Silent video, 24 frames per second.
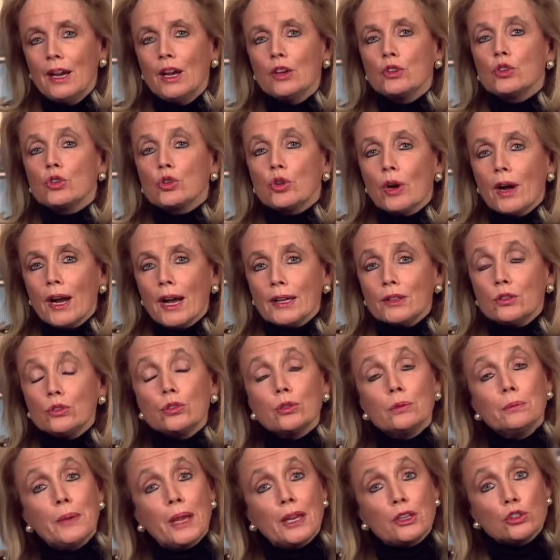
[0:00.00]
trying
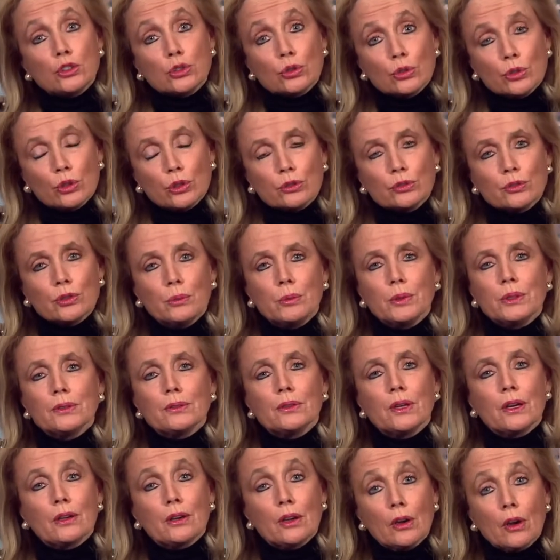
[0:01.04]
to make sure someone's
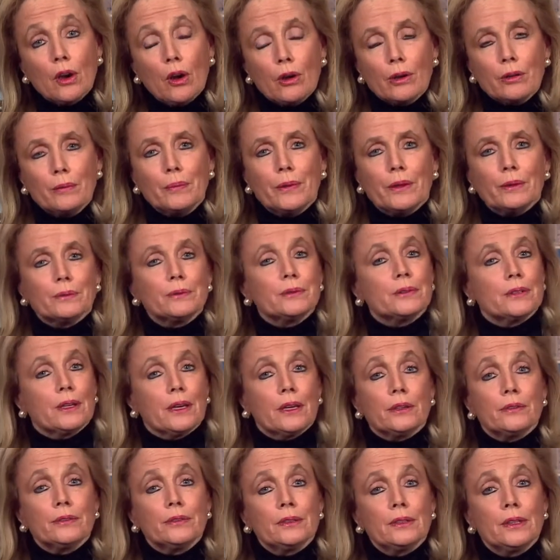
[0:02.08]
not going to harm
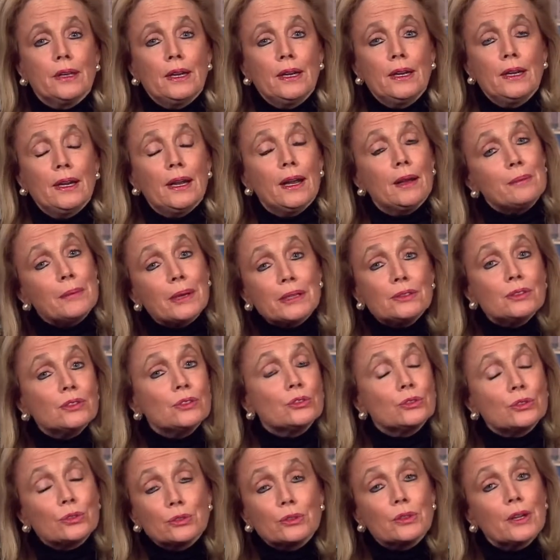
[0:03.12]
themselves. And my
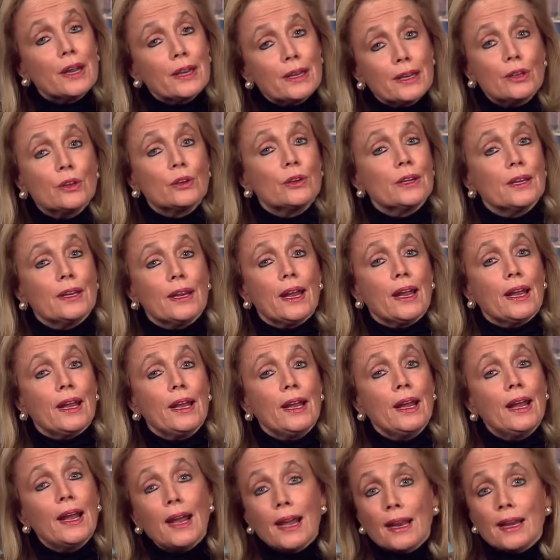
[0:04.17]
sister's not here today,
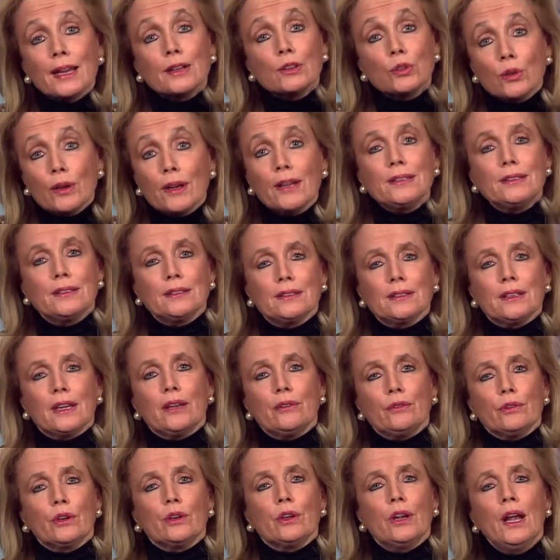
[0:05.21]
and I tried to
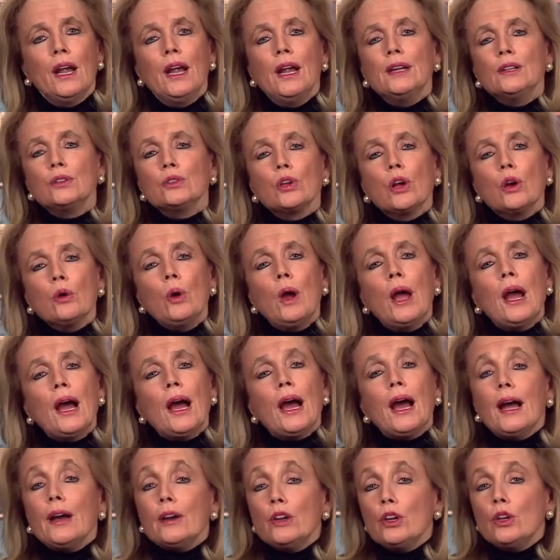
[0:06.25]
save her. So
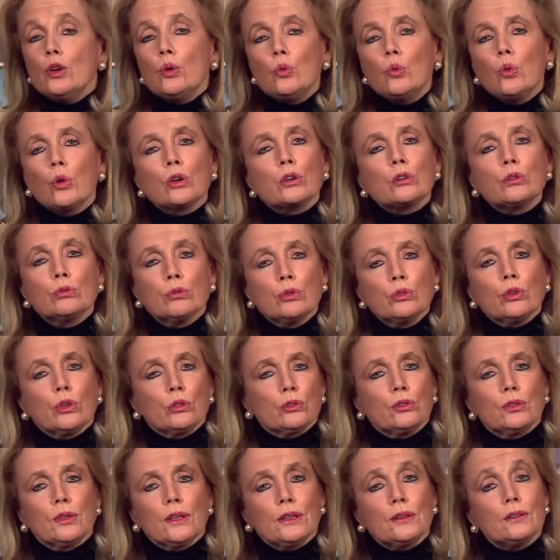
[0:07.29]
how do you work through
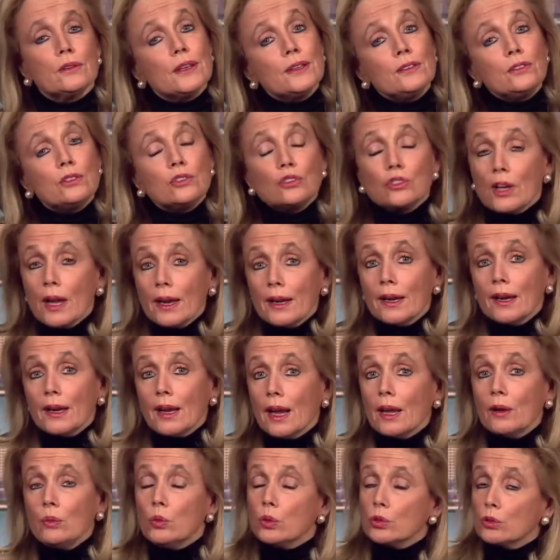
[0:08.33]
those things? And John and
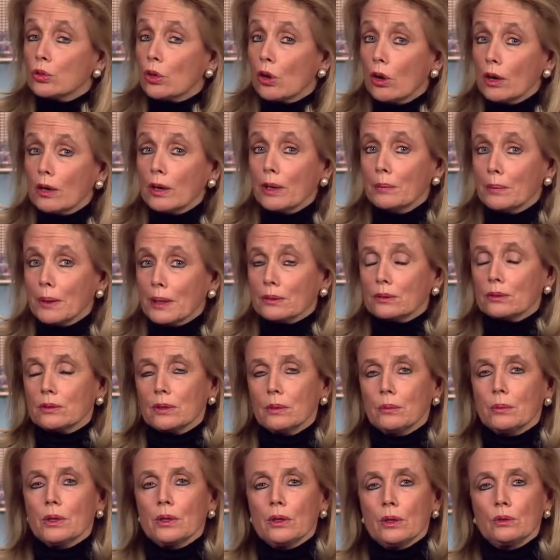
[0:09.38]
I will talk about
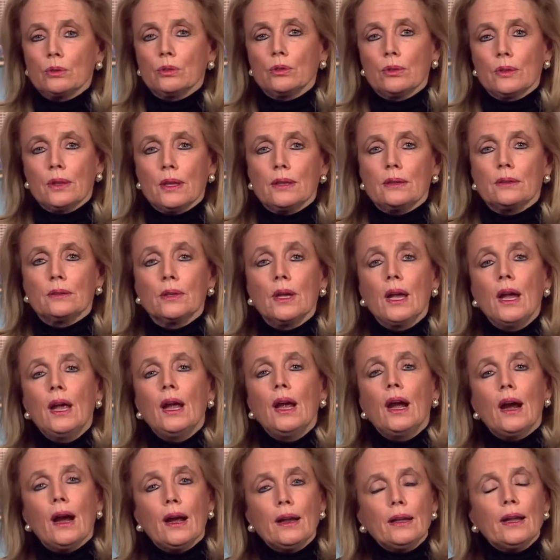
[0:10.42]
some of those things.
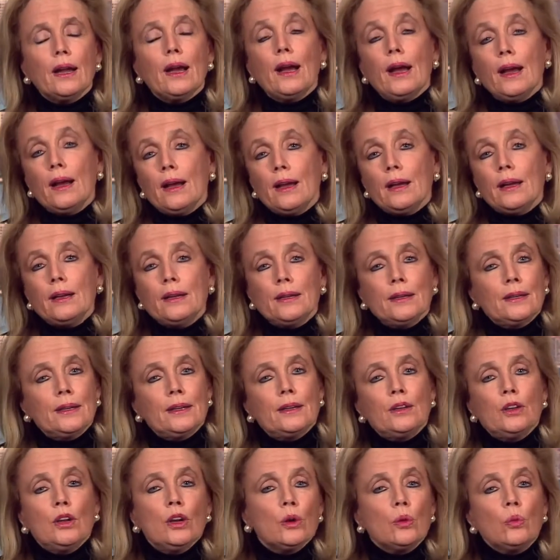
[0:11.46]

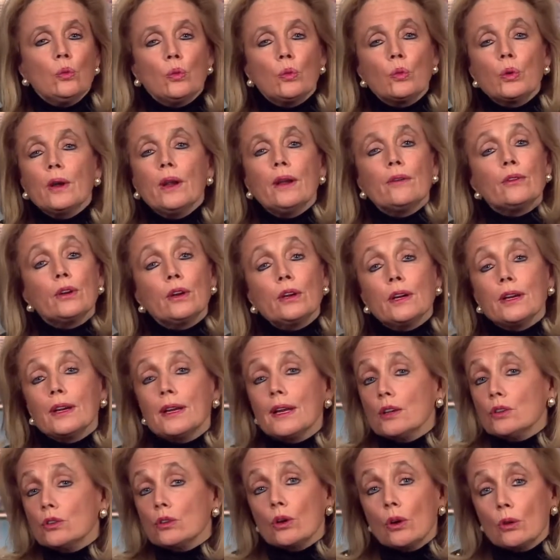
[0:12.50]
You know, we're never going to
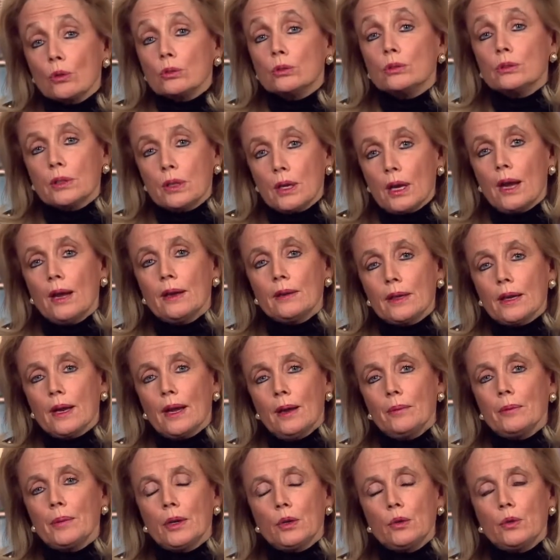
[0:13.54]
get total
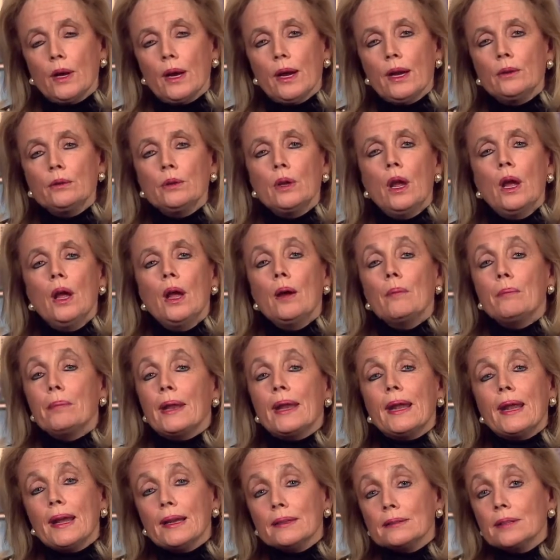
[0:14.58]
common ground,
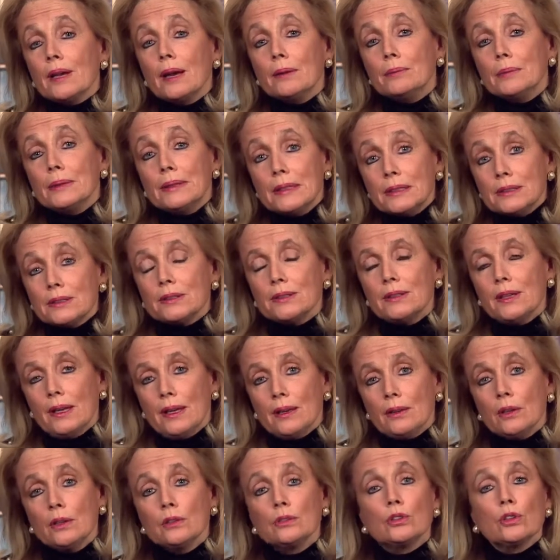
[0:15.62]
but as I'm
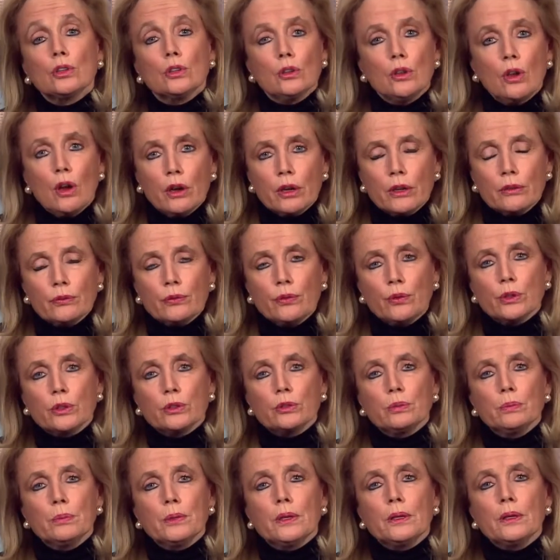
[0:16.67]
listening to law
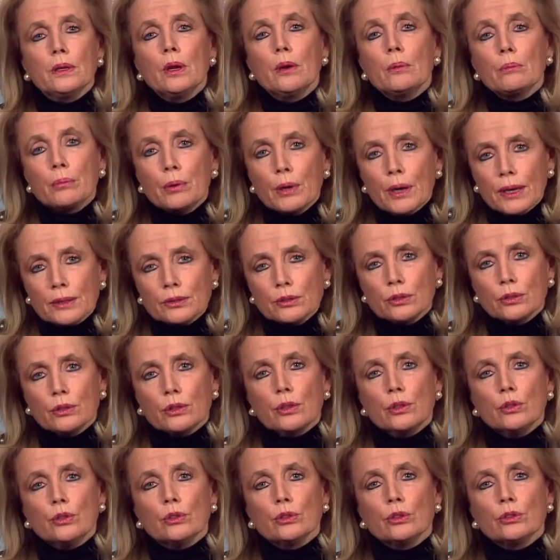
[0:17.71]
enforcement,
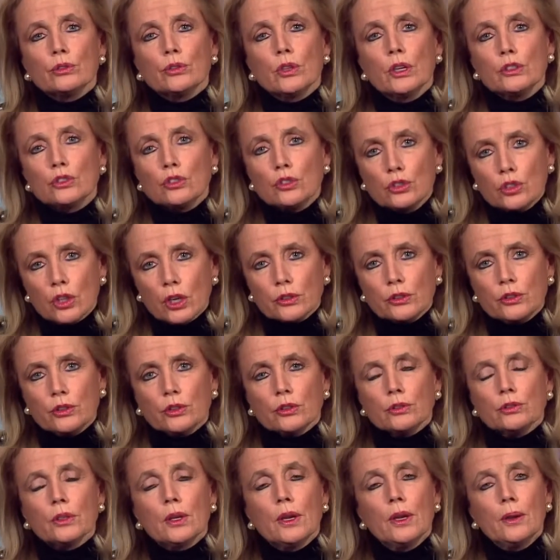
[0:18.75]
prosecutors,
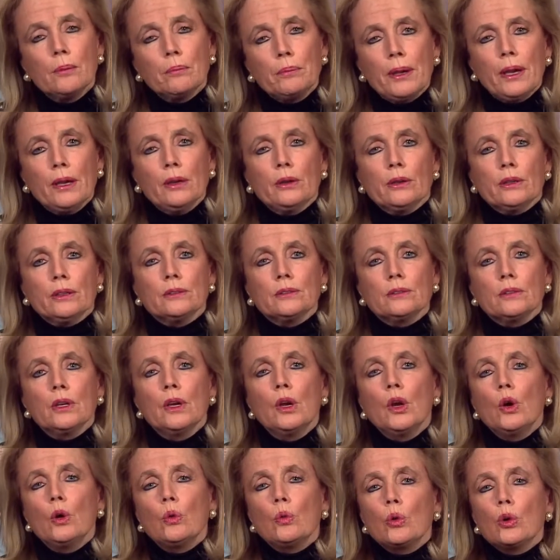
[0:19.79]
judges, parents,
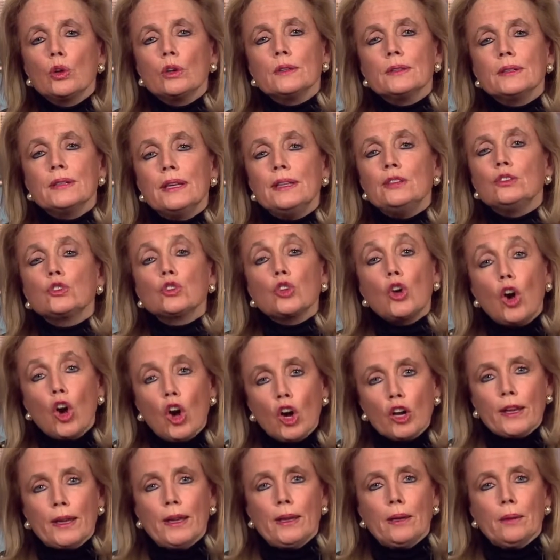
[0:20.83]
we're at least
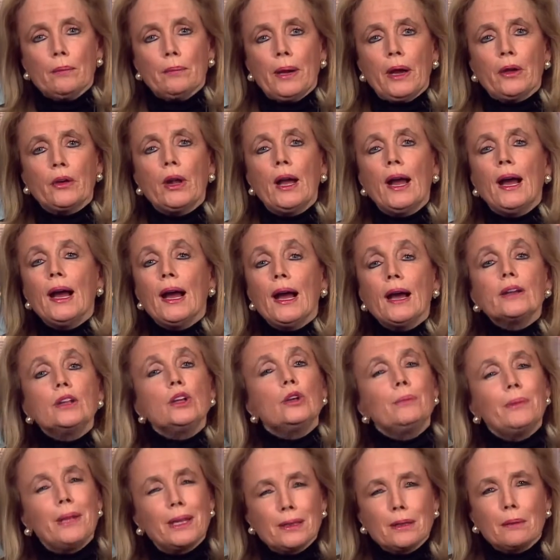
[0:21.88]
talking about how do
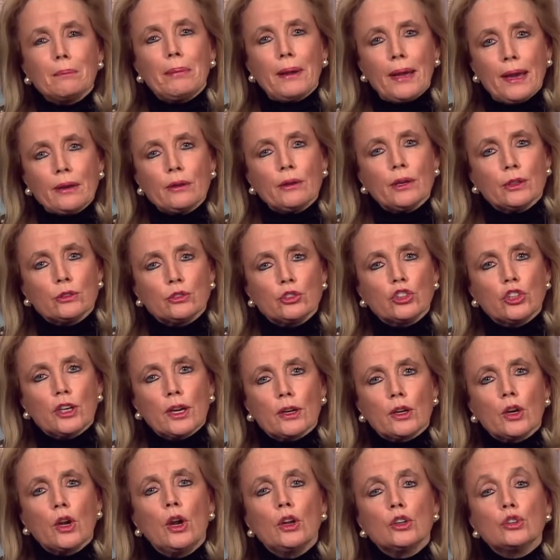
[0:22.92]
you make the background
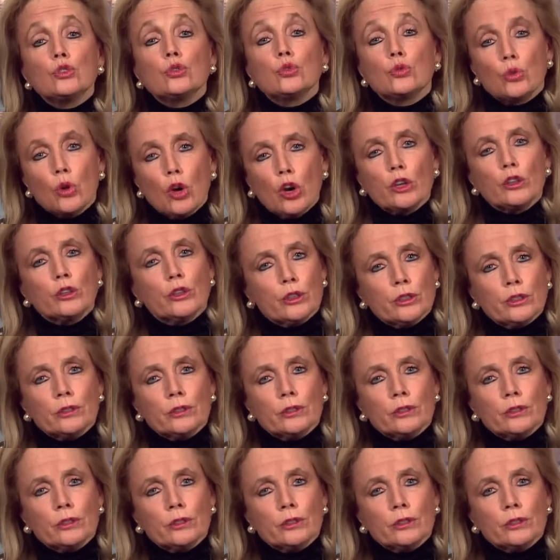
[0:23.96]
check stronger.